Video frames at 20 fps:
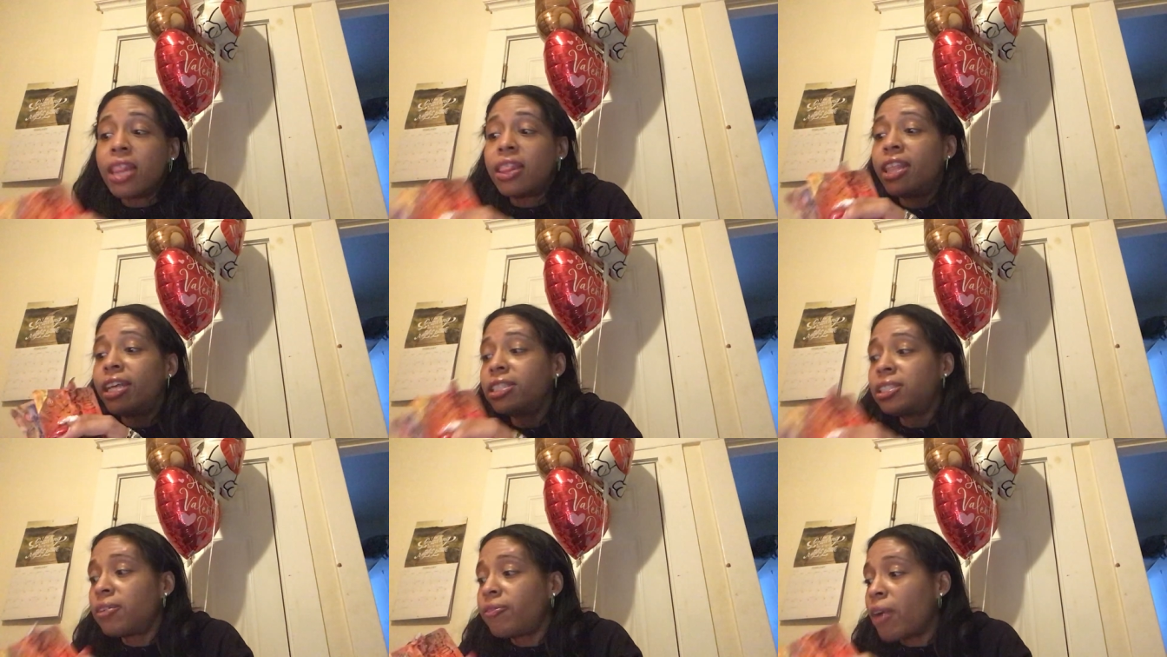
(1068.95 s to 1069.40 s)

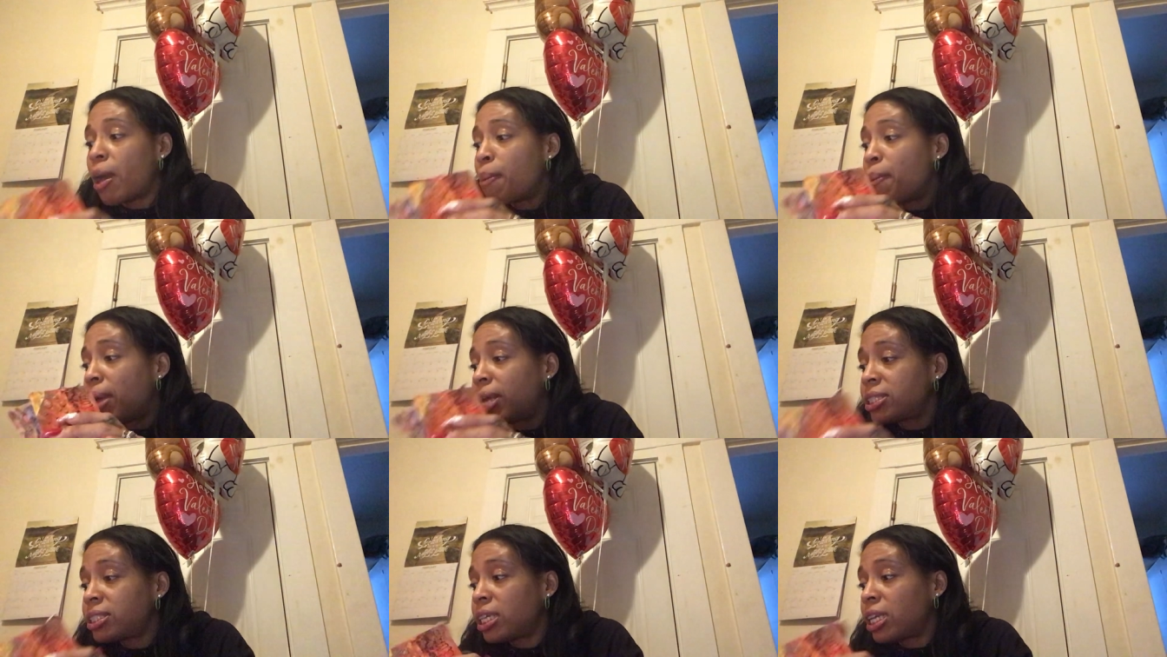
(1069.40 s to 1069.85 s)
This divine
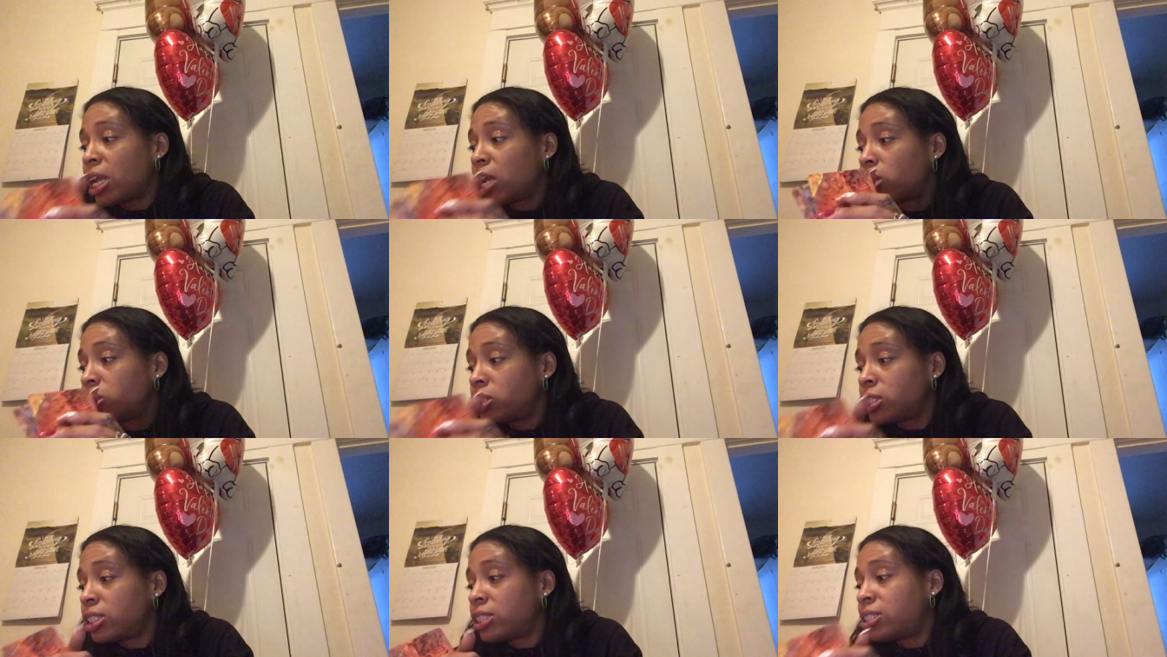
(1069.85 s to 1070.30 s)
masculine
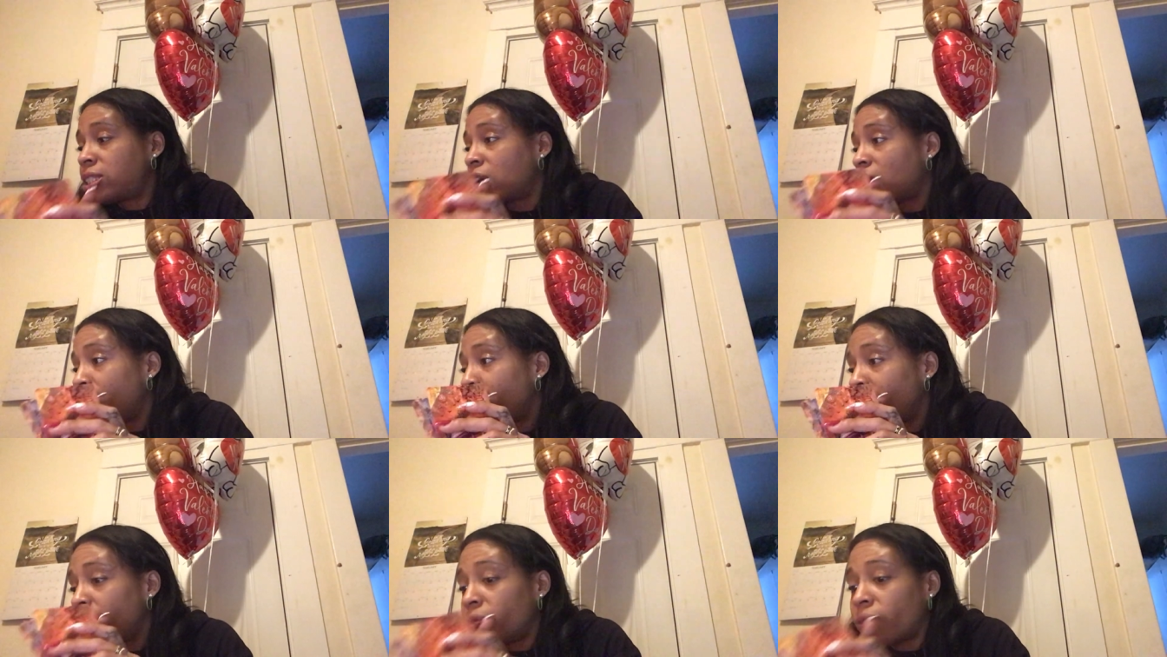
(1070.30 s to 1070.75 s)
energy is
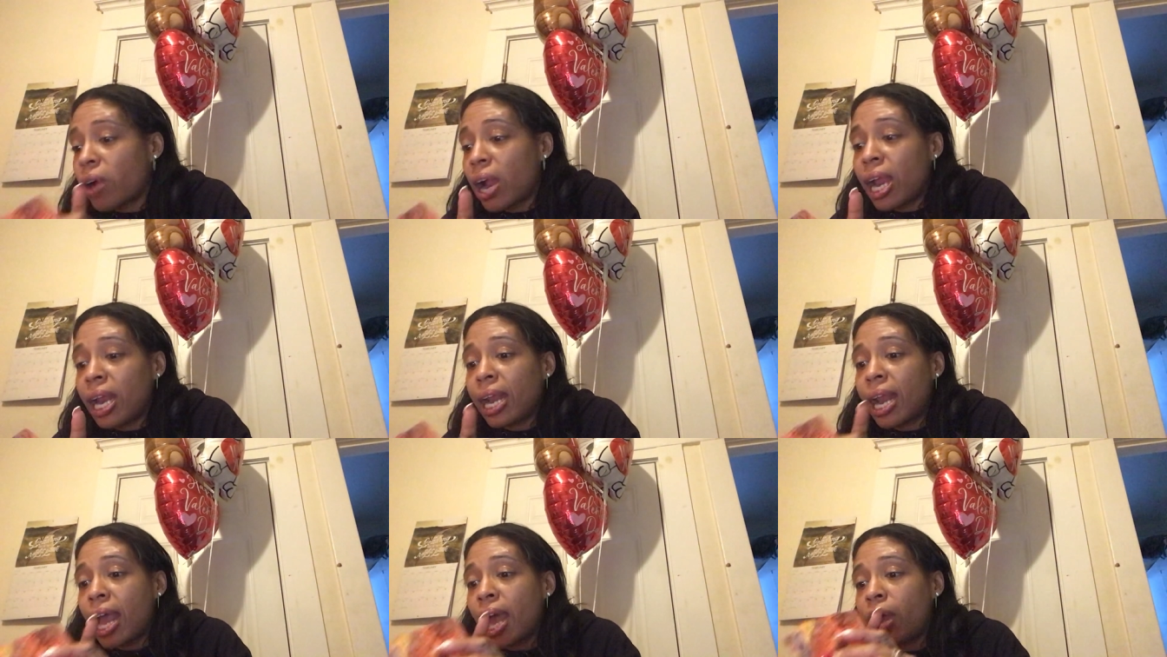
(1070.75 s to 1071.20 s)
telling me
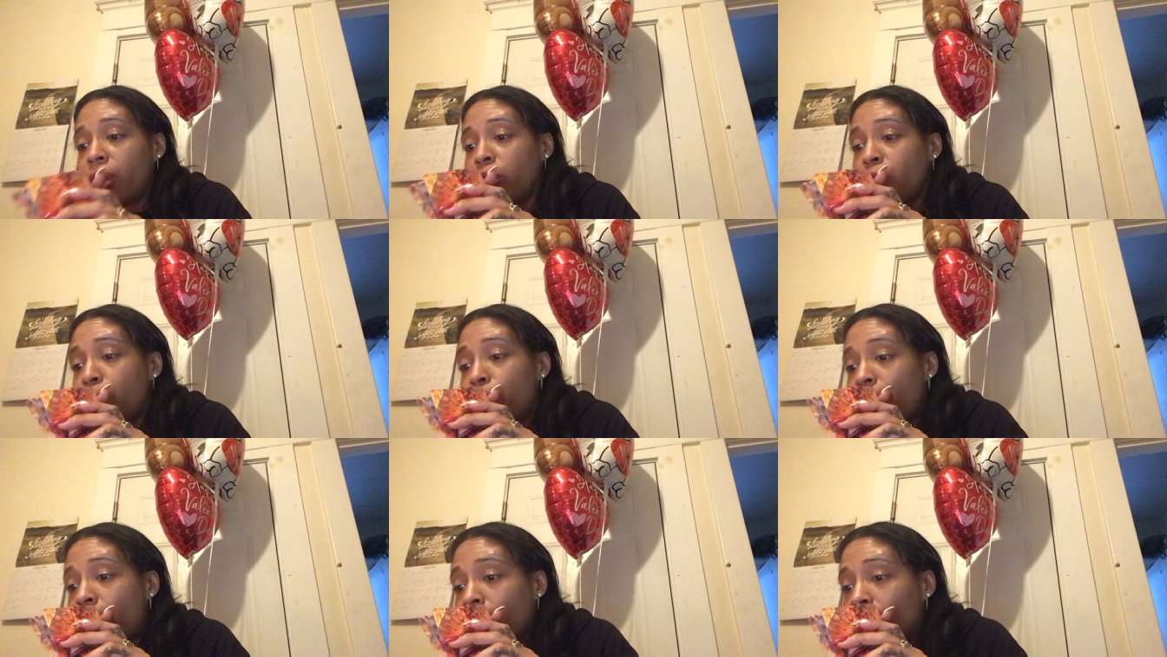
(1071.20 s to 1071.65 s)
right now,
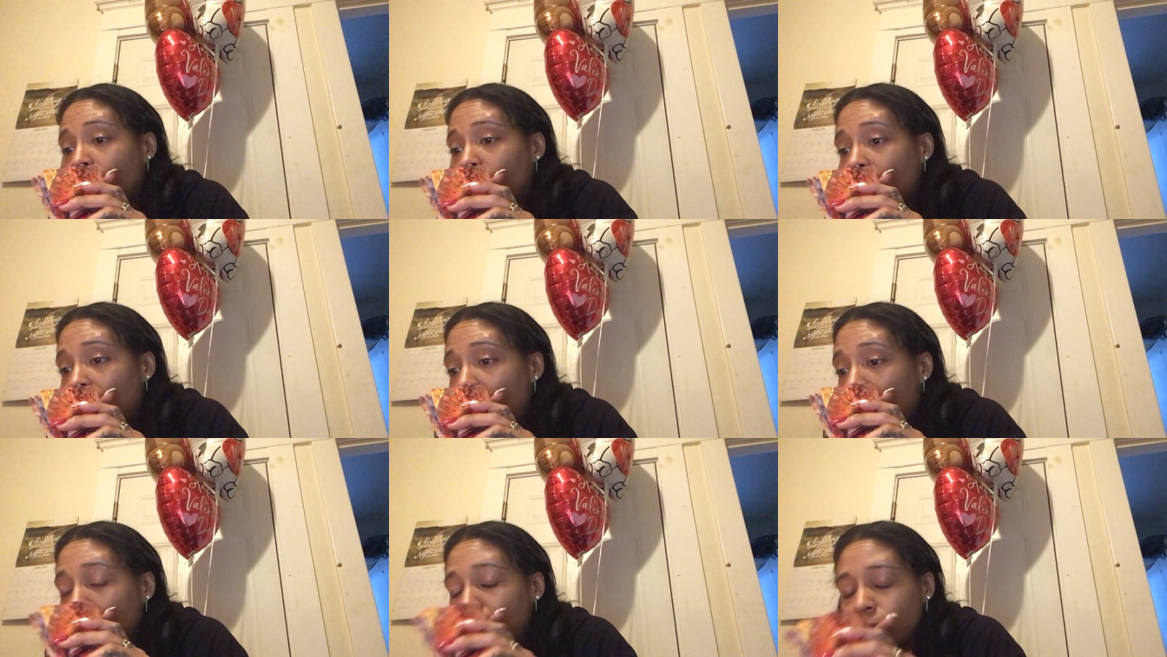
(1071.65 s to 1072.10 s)
you
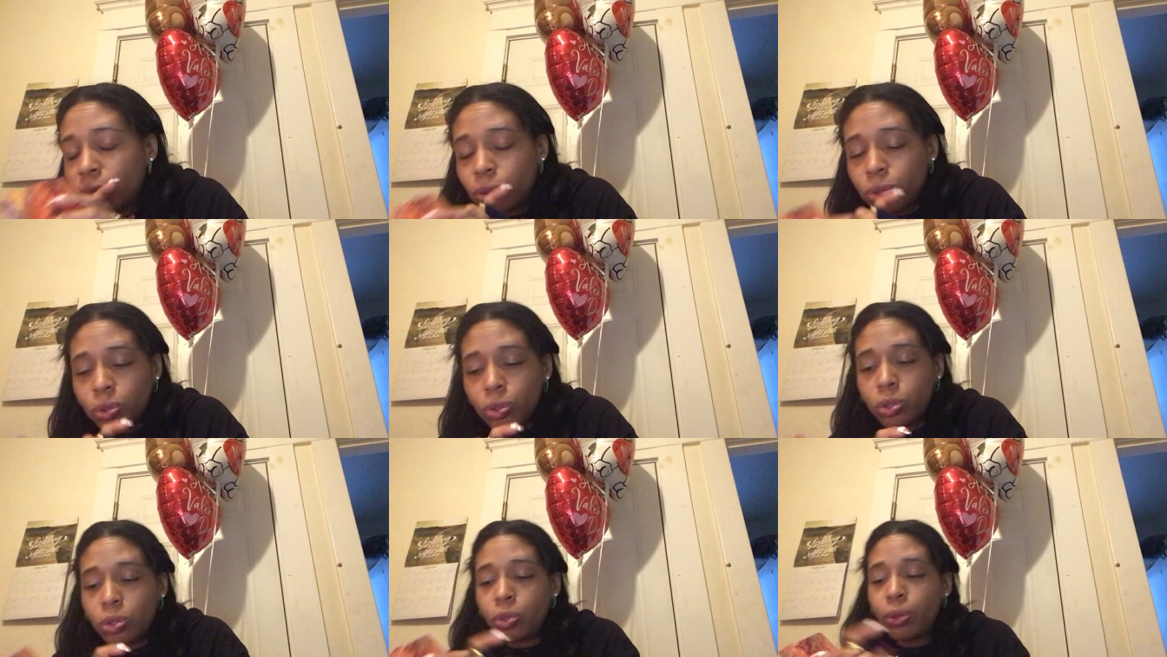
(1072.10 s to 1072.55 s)
better,
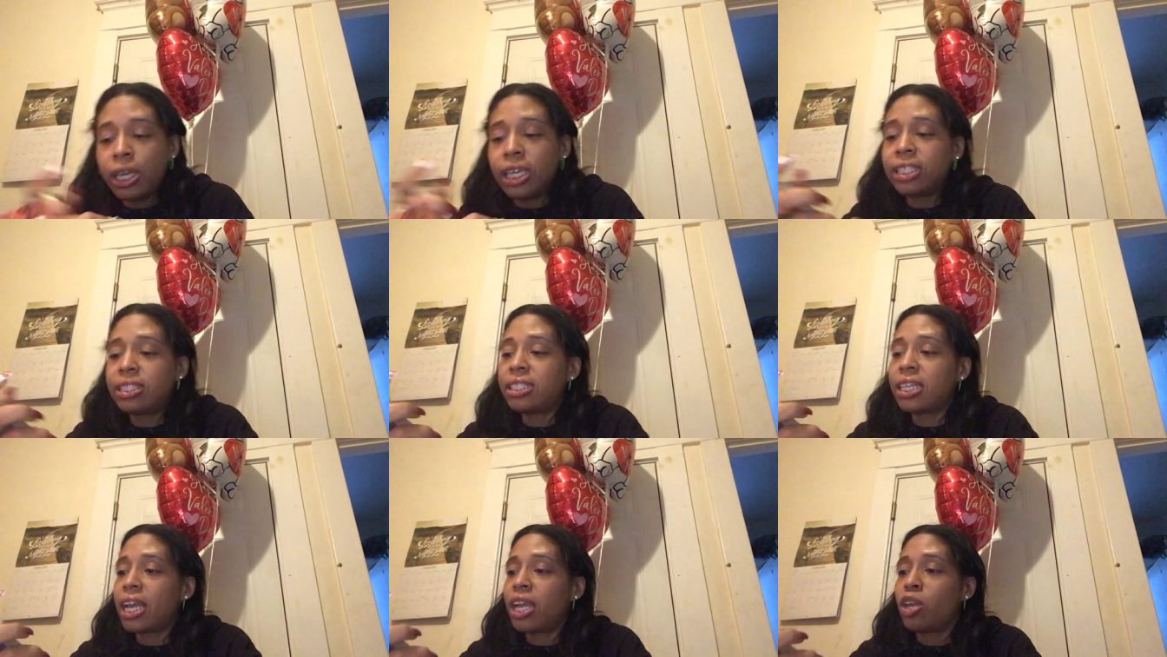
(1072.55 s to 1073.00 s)

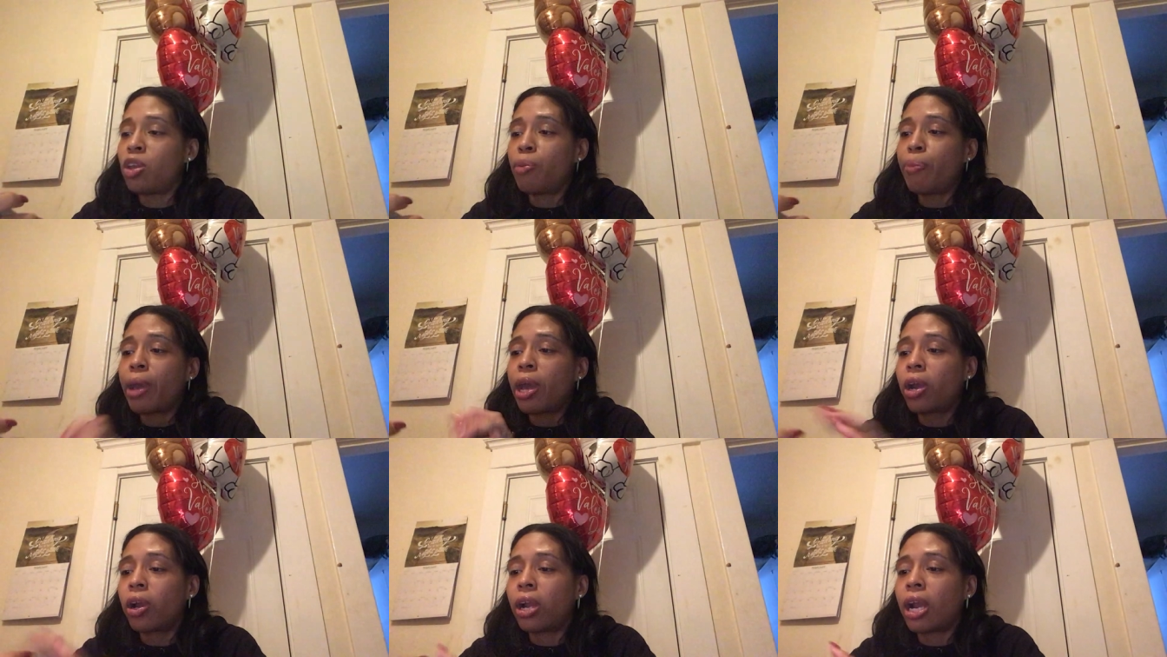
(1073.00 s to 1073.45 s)
he's saying you
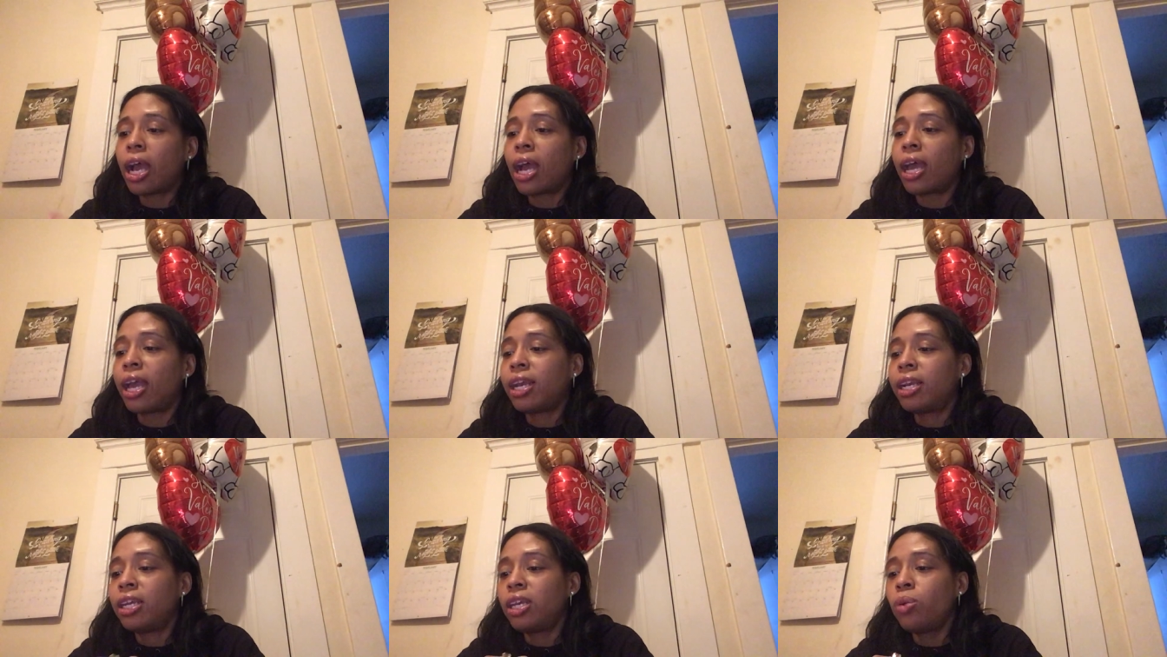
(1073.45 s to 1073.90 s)
better
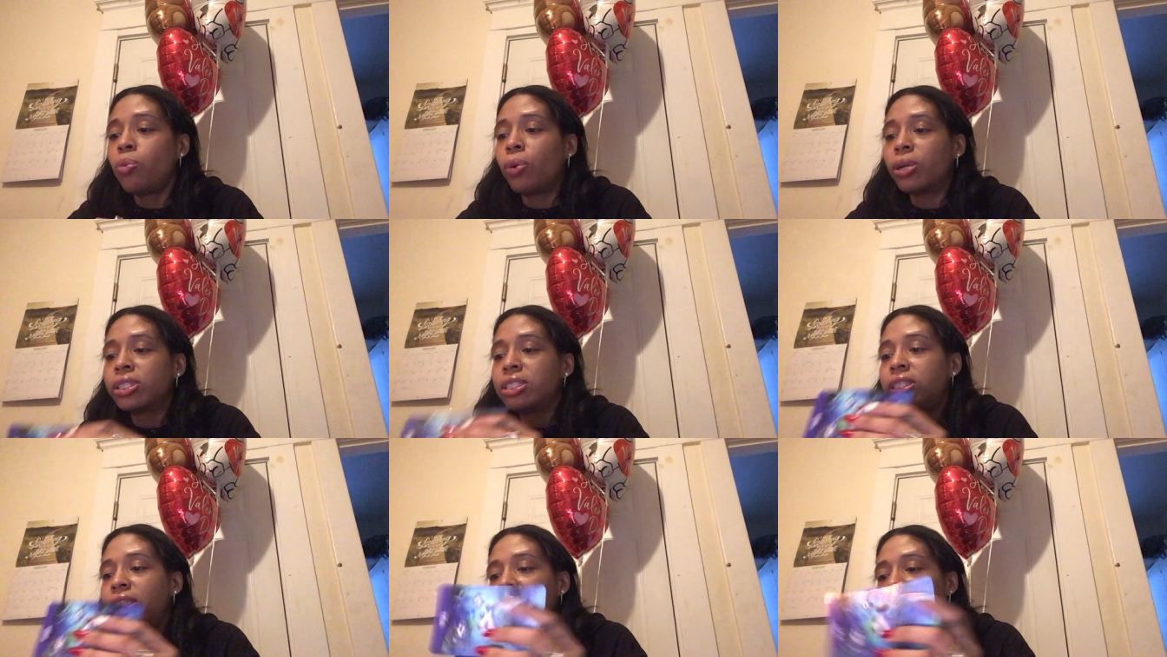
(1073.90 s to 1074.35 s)
not. And he
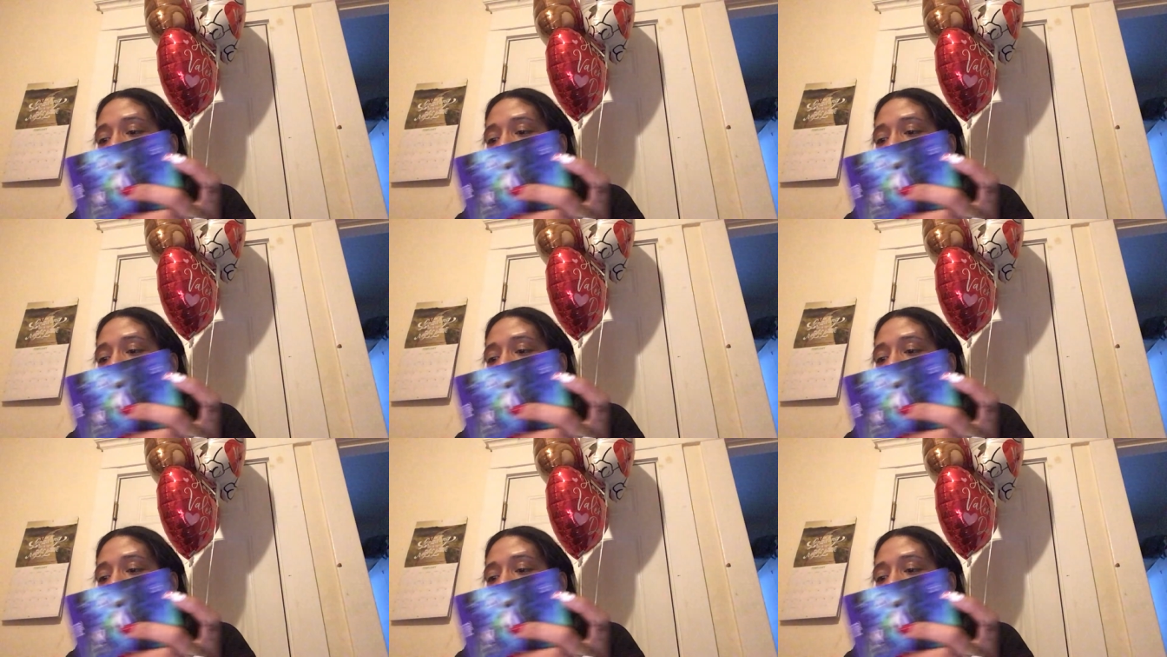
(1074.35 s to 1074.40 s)
wants to